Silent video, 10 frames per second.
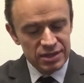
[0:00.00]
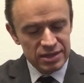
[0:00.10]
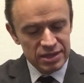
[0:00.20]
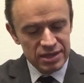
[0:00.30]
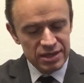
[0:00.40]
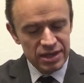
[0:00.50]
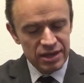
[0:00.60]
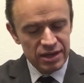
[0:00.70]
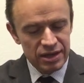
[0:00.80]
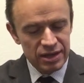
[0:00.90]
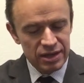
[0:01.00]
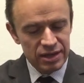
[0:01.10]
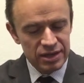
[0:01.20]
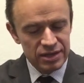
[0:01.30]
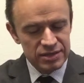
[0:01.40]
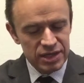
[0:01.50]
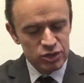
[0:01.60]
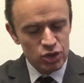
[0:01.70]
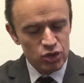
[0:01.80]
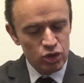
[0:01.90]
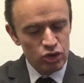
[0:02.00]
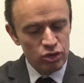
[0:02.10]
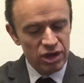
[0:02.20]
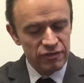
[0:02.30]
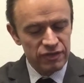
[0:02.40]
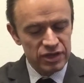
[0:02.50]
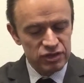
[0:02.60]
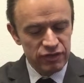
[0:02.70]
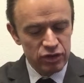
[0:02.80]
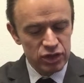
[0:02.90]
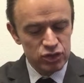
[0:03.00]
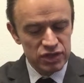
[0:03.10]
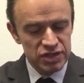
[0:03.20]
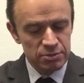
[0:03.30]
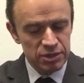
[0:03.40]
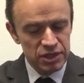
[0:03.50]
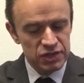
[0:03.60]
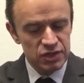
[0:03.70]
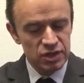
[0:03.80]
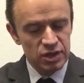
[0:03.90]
The Central Chronograph is a very interesting piece,